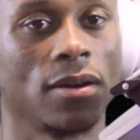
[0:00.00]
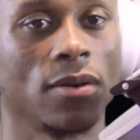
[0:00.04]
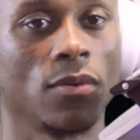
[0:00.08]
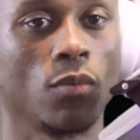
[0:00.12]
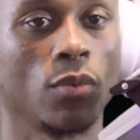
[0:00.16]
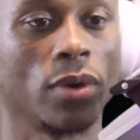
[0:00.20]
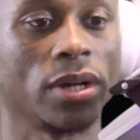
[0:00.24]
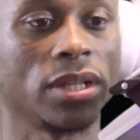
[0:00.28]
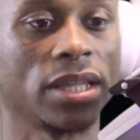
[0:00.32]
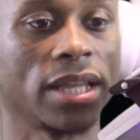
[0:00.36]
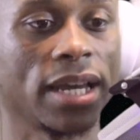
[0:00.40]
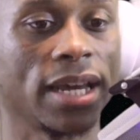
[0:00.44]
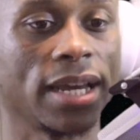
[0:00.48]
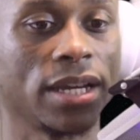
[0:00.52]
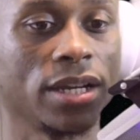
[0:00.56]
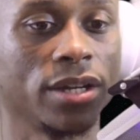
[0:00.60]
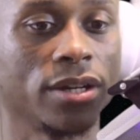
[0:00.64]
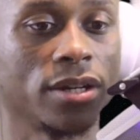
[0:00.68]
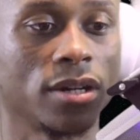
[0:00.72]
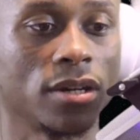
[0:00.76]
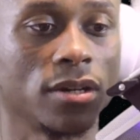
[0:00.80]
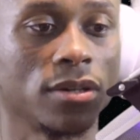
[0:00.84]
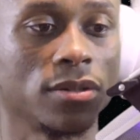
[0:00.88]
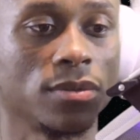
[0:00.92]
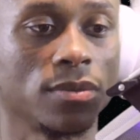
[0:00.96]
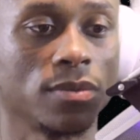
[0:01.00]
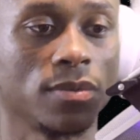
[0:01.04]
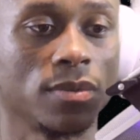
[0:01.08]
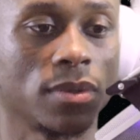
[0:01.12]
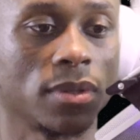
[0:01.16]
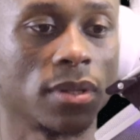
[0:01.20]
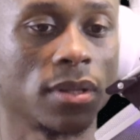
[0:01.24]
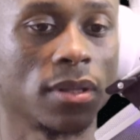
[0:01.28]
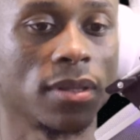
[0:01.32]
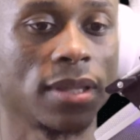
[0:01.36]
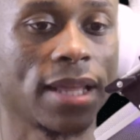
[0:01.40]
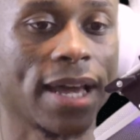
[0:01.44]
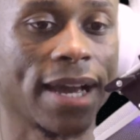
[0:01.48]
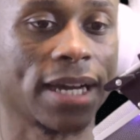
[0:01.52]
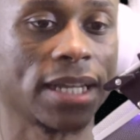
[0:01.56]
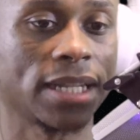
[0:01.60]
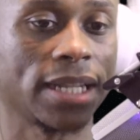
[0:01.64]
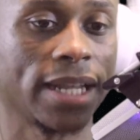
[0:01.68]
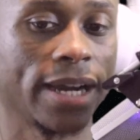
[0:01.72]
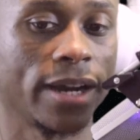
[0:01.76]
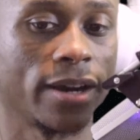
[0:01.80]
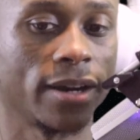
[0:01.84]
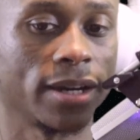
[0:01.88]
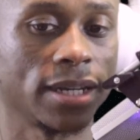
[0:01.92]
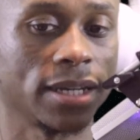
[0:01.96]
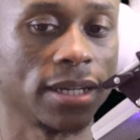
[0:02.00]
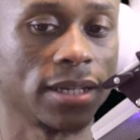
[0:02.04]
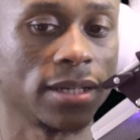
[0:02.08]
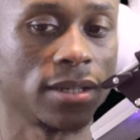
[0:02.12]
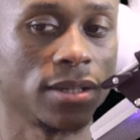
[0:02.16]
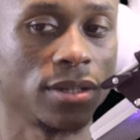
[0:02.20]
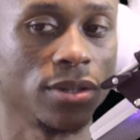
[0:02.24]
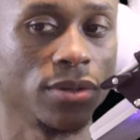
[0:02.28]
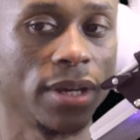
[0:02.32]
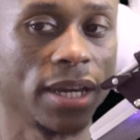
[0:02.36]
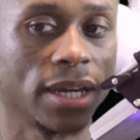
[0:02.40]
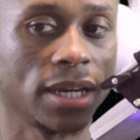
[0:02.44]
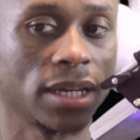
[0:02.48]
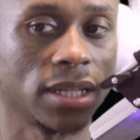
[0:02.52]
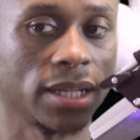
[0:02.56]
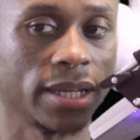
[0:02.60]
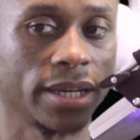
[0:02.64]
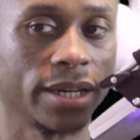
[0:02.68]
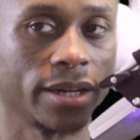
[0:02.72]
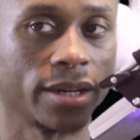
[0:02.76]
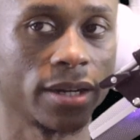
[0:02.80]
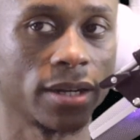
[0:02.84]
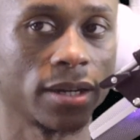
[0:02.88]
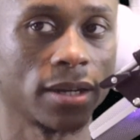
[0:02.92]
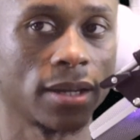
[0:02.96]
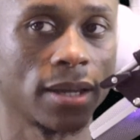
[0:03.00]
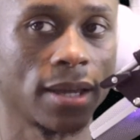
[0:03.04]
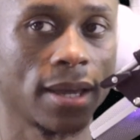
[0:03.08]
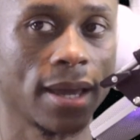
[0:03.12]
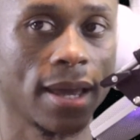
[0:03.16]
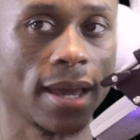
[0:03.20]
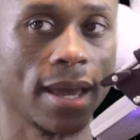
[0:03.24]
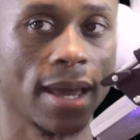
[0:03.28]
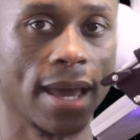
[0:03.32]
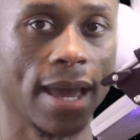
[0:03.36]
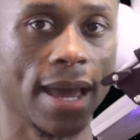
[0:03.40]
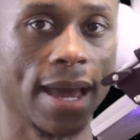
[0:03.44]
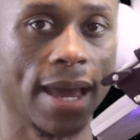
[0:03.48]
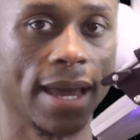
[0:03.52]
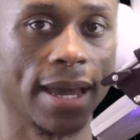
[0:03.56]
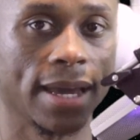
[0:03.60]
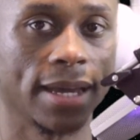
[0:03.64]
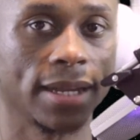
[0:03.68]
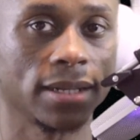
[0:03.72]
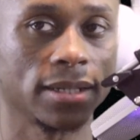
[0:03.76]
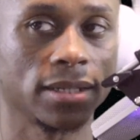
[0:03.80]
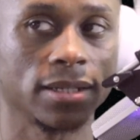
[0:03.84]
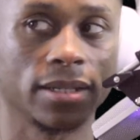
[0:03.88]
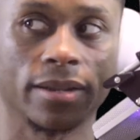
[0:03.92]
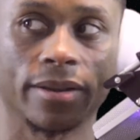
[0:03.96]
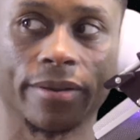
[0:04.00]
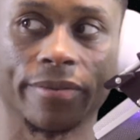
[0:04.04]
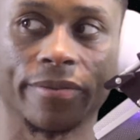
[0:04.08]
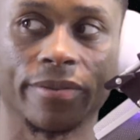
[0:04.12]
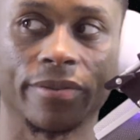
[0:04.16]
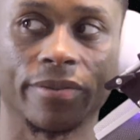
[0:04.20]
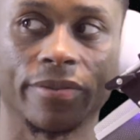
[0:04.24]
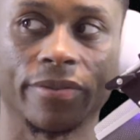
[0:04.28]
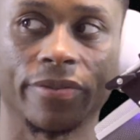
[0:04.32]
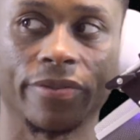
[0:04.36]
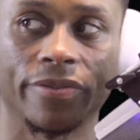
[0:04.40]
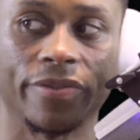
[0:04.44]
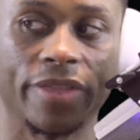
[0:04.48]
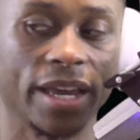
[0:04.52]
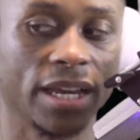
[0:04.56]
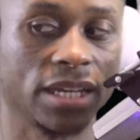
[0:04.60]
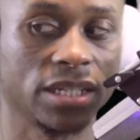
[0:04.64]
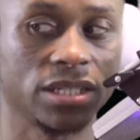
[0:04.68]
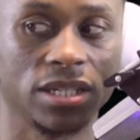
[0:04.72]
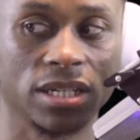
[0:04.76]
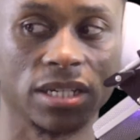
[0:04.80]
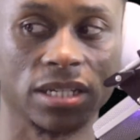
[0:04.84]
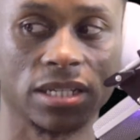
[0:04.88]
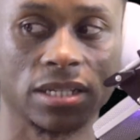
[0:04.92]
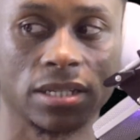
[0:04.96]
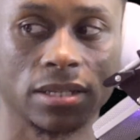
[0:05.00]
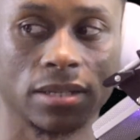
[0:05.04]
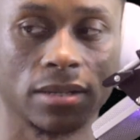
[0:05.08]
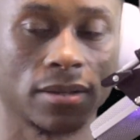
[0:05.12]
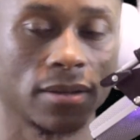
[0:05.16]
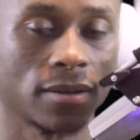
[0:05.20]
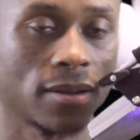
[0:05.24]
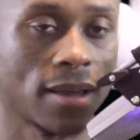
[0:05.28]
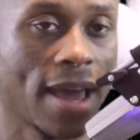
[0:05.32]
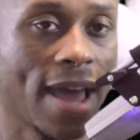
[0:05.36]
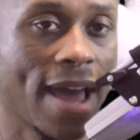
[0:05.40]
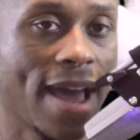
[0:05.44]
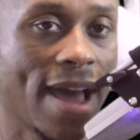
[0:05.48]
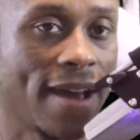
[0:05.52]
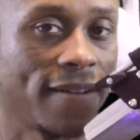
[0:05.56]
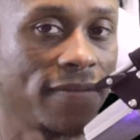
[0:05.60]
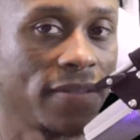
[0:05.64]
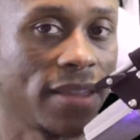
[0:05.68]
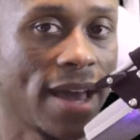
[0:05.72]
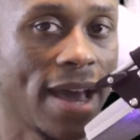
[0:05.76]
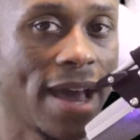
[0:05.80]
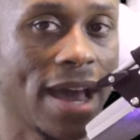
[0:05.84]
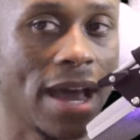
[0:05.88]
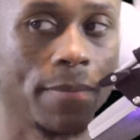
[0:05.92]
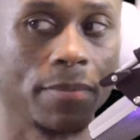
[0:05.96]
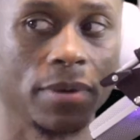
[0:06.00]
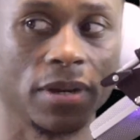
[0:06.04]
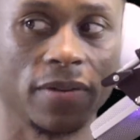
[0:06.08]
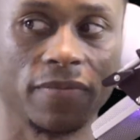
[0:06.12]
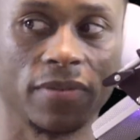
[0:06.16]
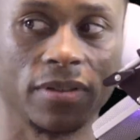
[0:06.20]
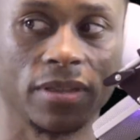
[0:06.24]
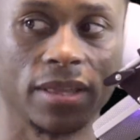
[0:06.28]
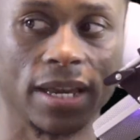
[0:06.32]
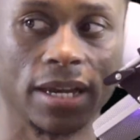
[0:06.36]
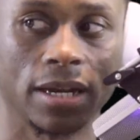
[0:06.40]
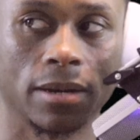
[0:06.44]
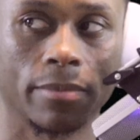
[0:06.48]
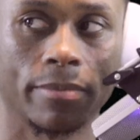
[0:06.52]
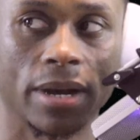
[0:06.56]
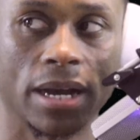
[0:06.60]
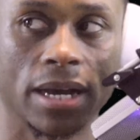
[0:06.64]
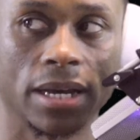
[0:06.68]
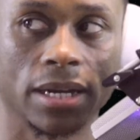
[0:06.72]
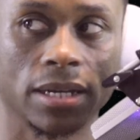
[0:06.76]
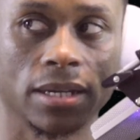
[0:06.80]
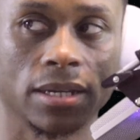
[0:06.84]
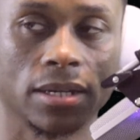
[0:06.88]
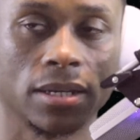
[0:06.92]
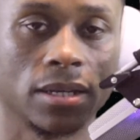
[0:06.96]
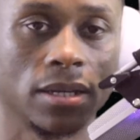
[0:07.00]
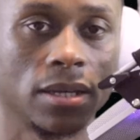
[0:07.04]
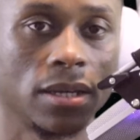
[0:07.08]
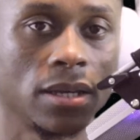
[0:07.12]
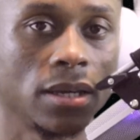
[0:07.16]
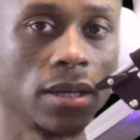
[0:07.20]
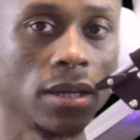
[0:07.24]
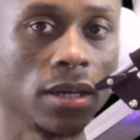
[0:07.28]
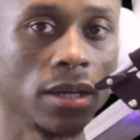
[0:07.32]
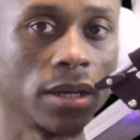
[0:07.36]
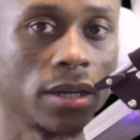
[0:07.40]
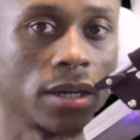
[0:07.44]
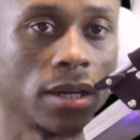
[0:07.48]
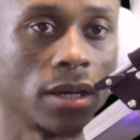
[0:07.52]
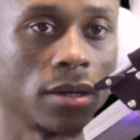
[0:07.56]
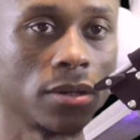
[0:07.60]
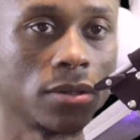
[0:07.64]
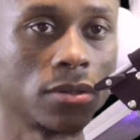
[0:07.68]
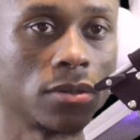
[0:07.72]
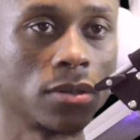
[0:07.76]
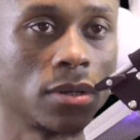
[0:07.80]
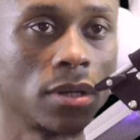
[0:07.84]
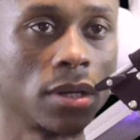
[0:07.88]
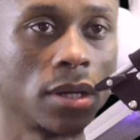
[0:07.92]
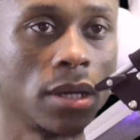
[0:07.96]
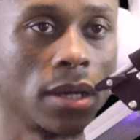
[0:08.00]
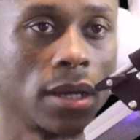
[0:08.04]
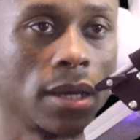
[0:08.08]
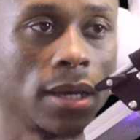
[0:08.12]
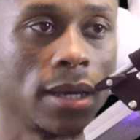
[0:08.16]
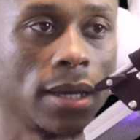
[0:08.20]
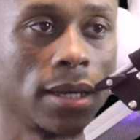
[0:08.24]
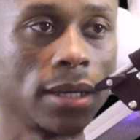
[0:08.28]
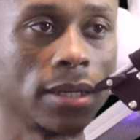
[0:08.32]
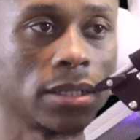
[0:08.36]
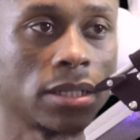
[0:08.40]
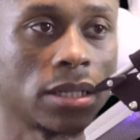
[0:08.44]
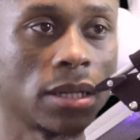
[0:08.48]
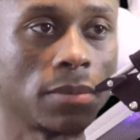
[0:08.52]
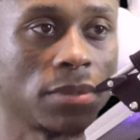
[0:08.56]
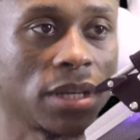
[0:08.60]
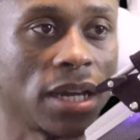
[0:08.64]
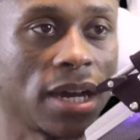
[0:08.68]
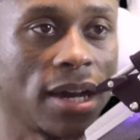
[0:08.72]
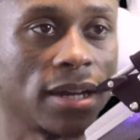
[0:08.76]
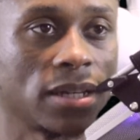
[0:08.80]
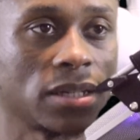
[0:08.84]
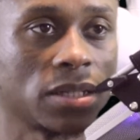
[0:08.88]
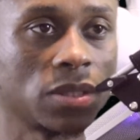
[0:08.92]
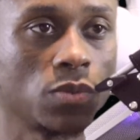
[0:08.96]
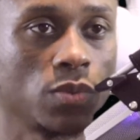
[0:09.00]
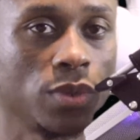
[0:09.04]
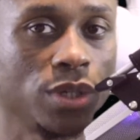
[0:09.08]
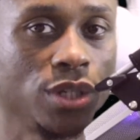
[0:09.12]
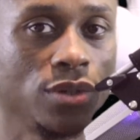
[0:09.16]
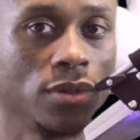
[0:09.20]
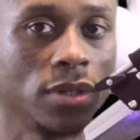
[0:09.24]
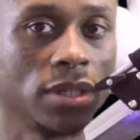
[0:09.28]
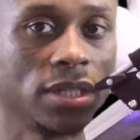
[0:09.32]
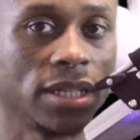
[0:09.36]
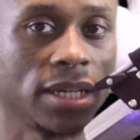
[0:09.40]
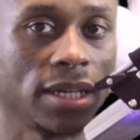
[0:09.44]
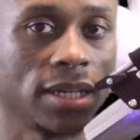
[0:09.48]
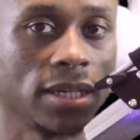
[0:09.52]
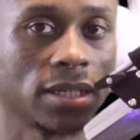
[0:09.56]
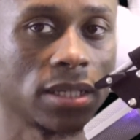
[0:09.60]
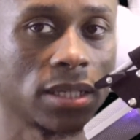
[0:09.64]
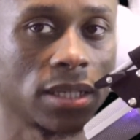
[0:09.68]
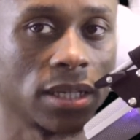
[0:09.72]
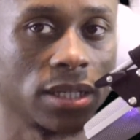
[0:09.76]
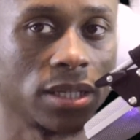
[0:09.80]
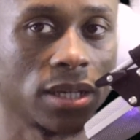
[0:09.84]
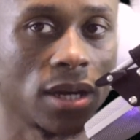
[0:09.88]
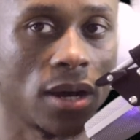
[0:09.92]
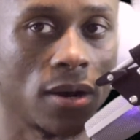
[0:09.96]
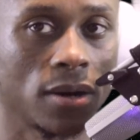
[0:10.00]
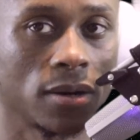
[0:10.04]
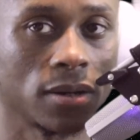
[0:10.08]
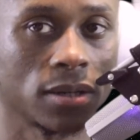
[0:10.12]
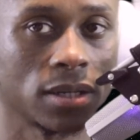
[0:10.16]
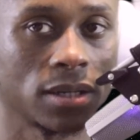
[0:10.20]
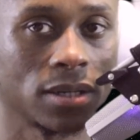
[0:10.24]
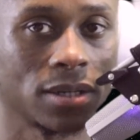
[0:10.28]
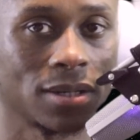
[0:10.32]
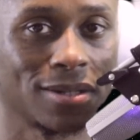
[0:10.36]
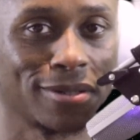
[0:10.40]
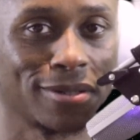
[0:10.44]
one thing. You know, that clarity. You get clear, and things just have to happen if you think about it. You know, sometimes when you continuously talk,